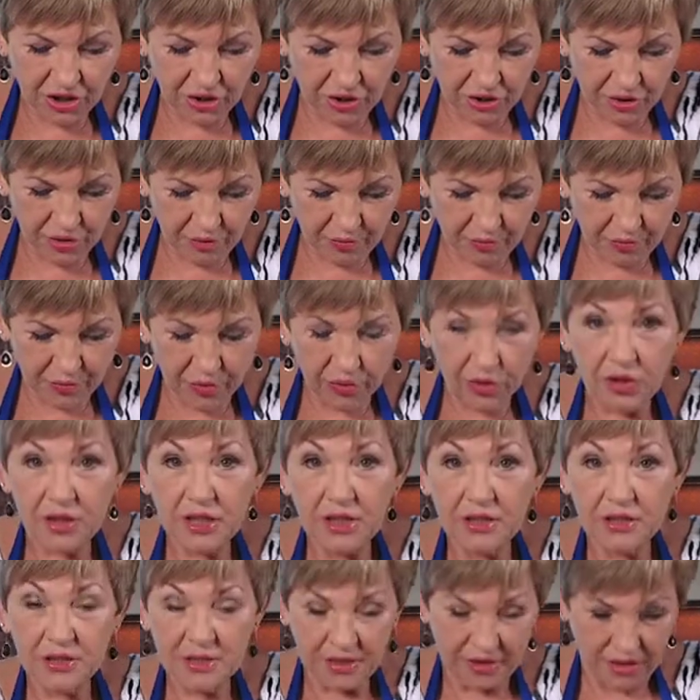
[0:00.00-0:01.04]
cookbook,
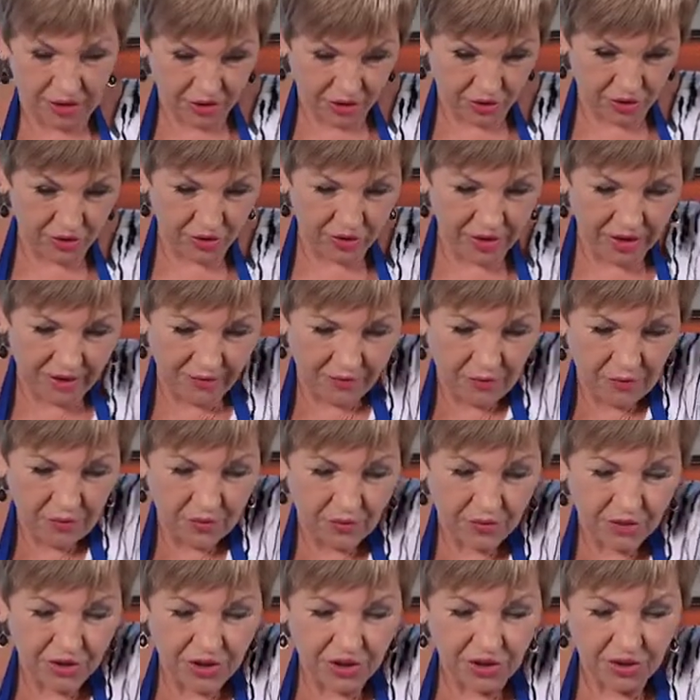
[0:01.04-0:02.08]
you know, the Cooking for One
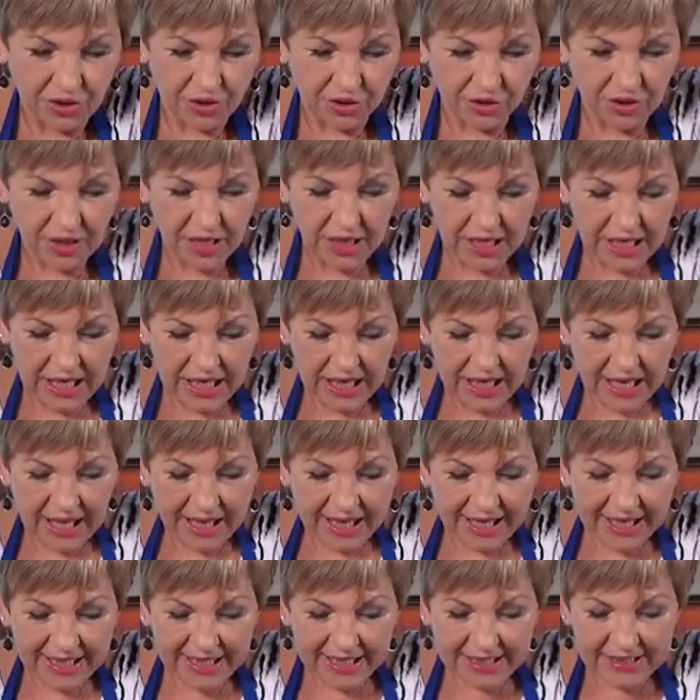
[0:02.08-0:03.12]
or Two.
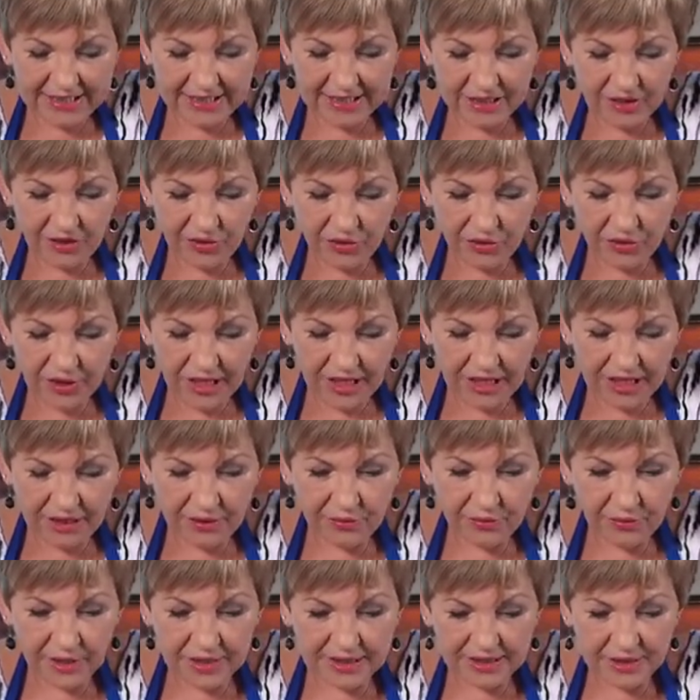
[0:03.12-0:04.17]
Is there any
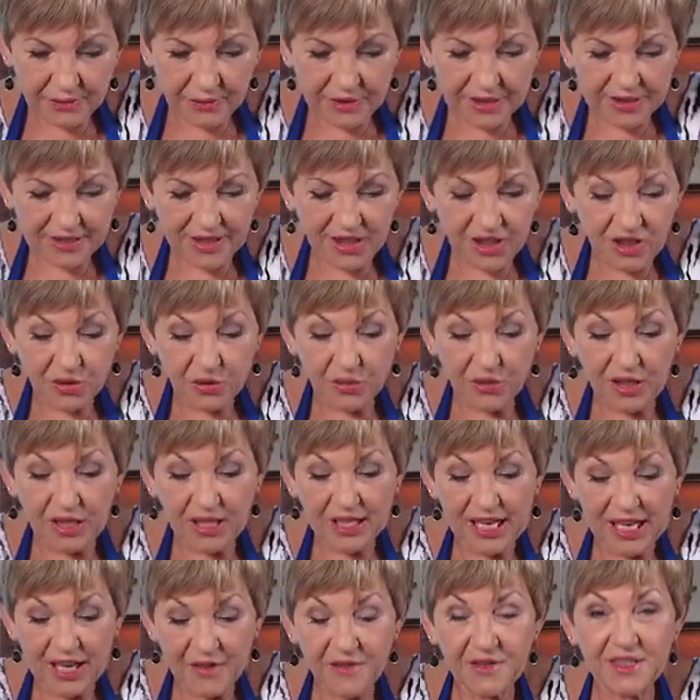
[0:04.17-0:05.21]
recipes that you would
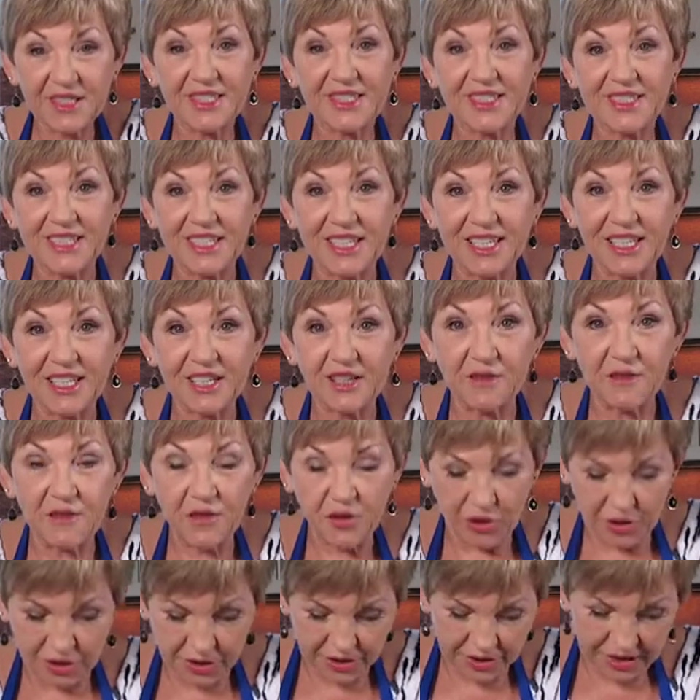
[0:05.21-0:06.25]
love to see
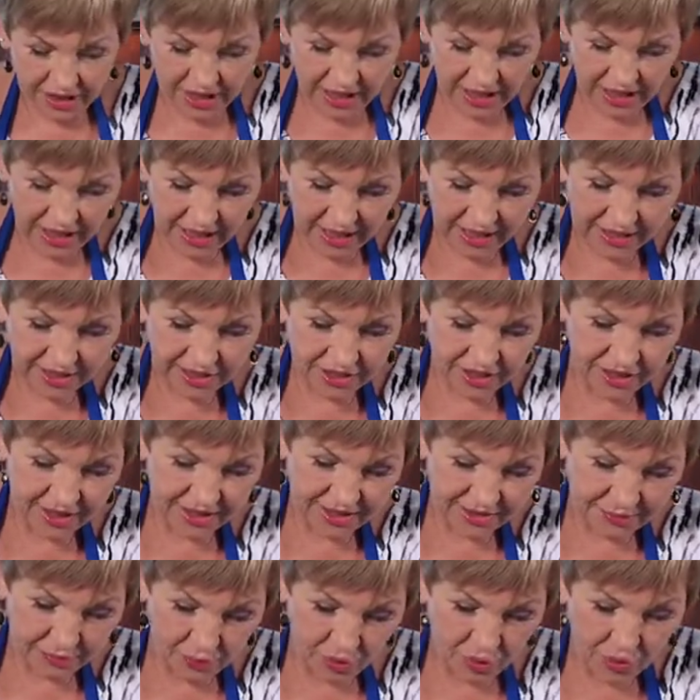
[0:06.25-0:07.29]
converted into
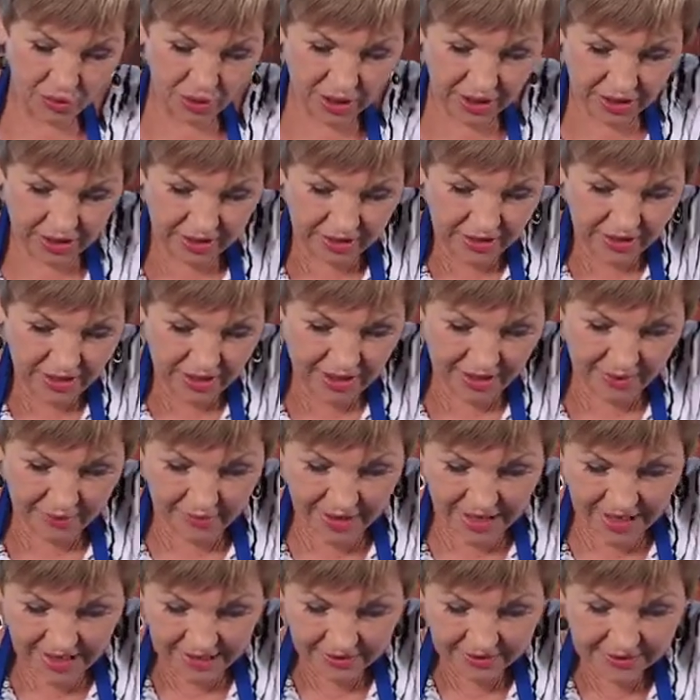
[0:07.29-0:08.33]
smaller
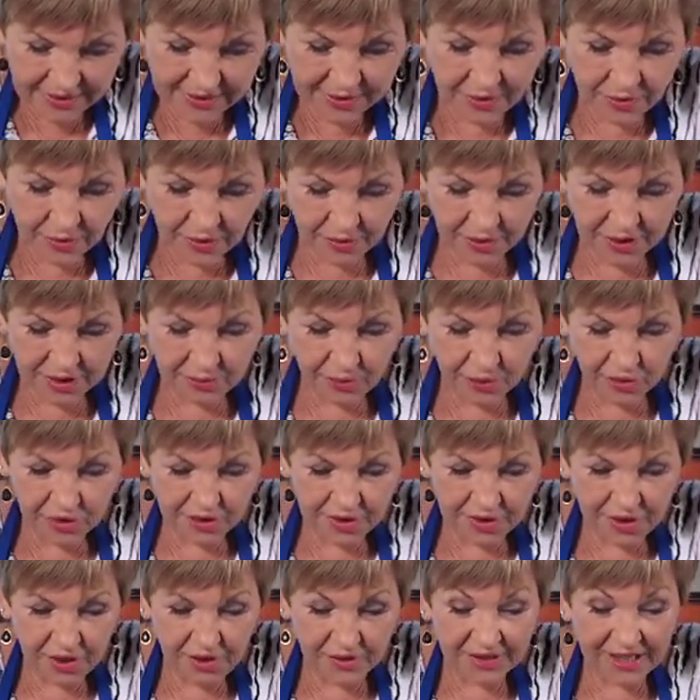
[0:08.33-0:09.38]
amounts, smaller
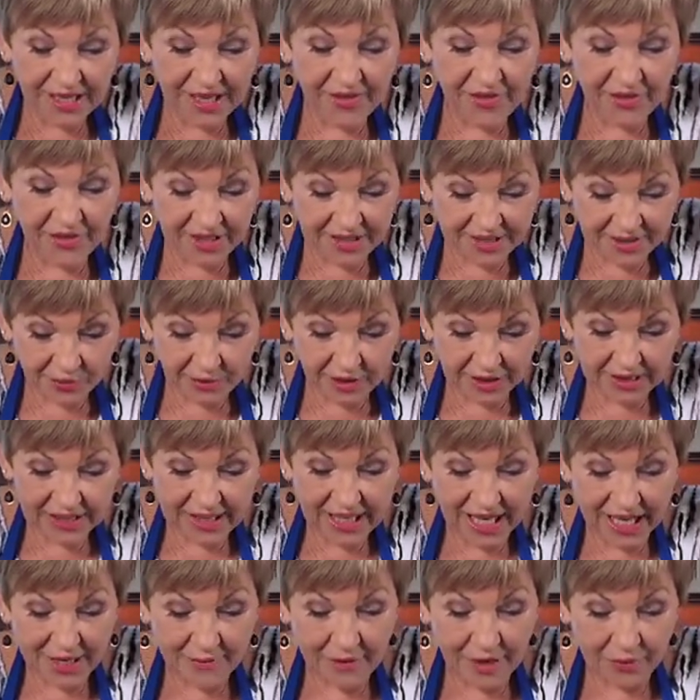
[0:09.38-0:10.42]
serves? And this one
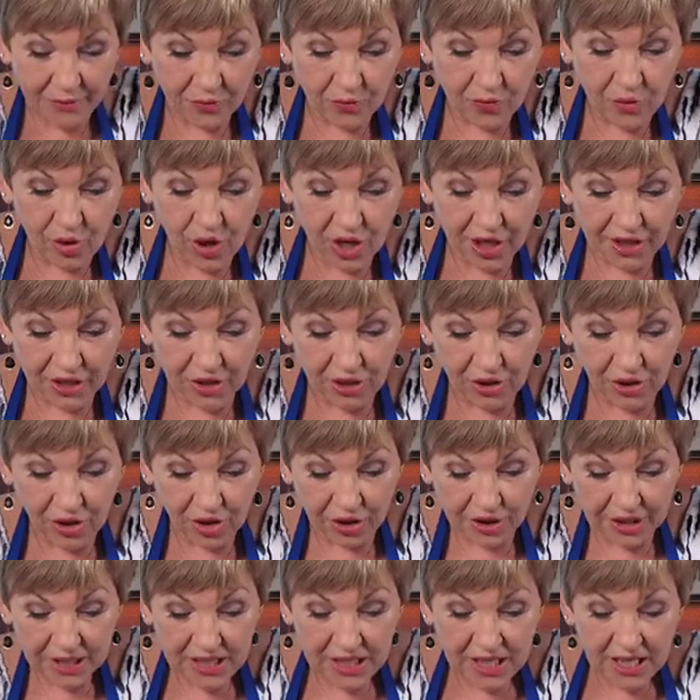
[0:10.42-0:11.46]
came up quite a
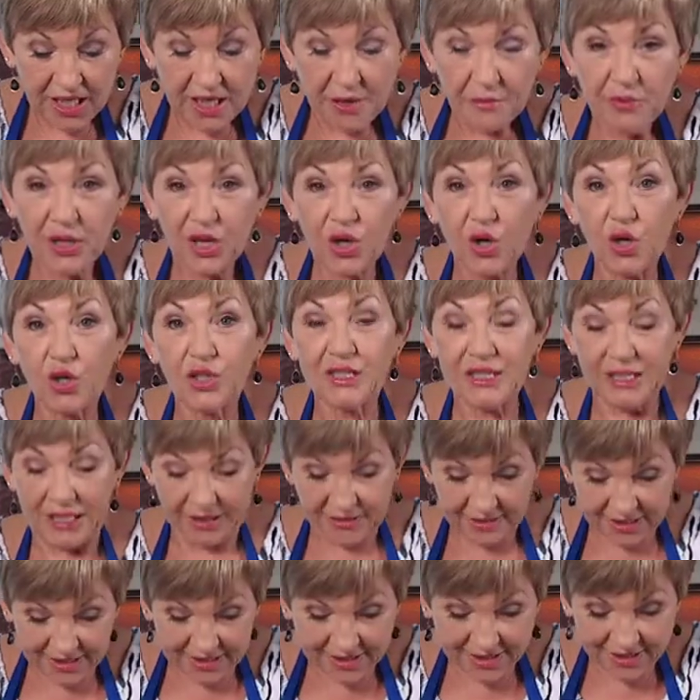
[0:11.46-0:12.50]
lot because
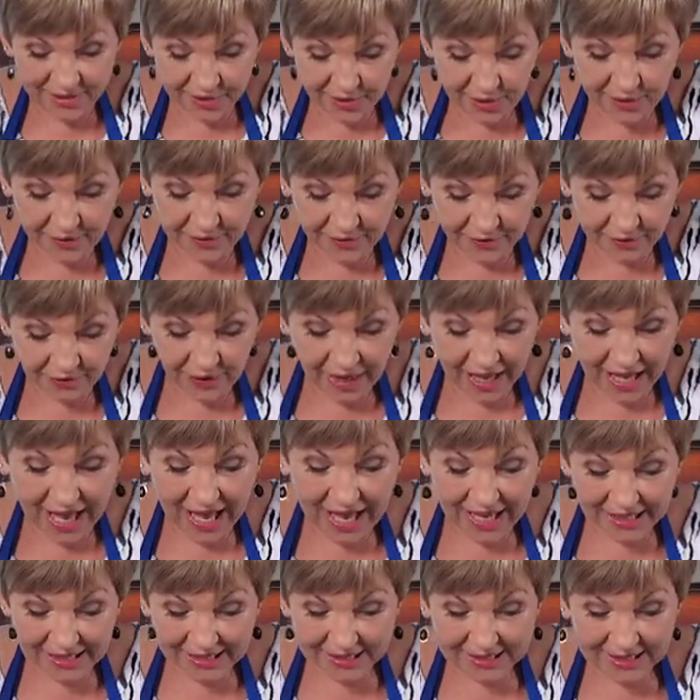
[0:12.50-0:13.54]
this serves for
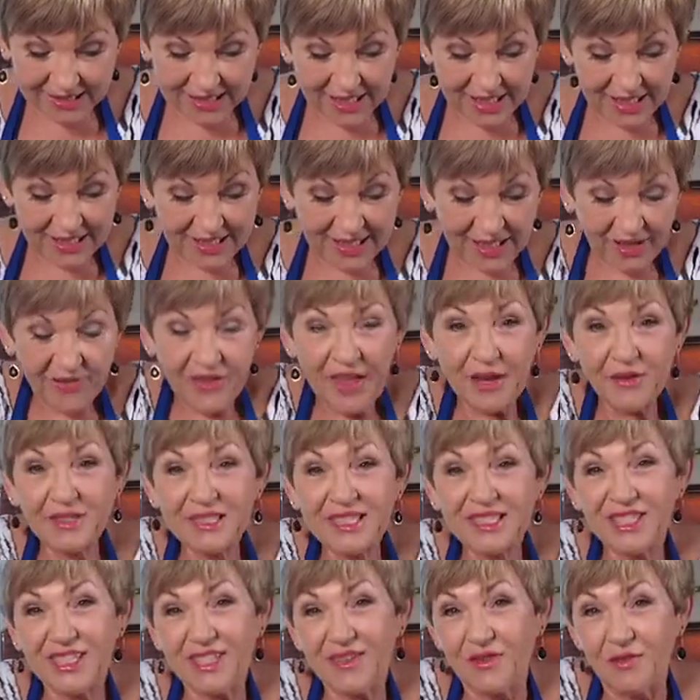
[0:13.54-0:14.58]
8. Now, if that was
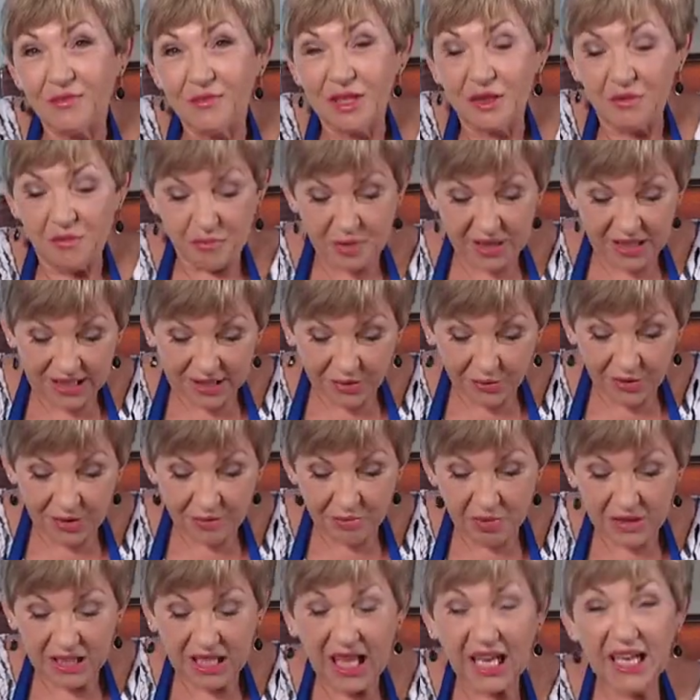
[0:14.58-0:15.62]
just for me and Billy, we'd
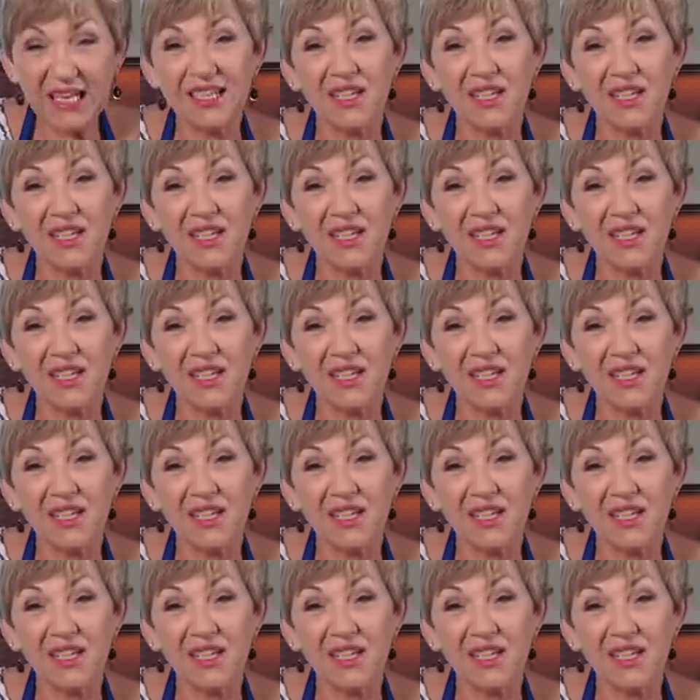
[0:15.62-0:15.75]
be eating